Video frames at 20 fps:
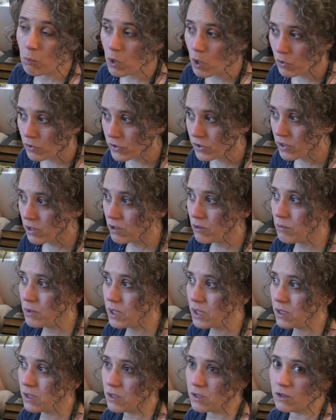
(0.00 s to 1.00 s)
Most of the
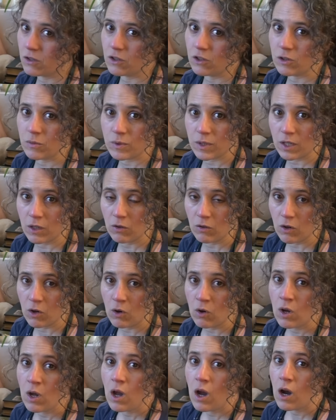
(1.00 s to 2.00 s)
medicinal herbs I grow
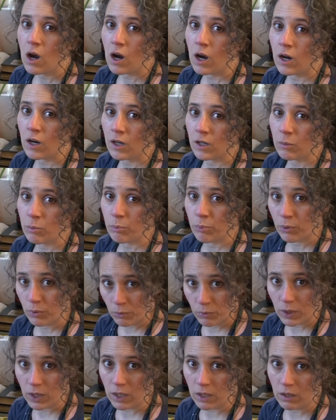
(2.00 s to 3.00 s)
are
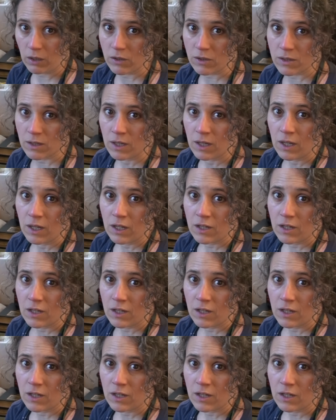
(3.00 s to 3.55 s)
perennials.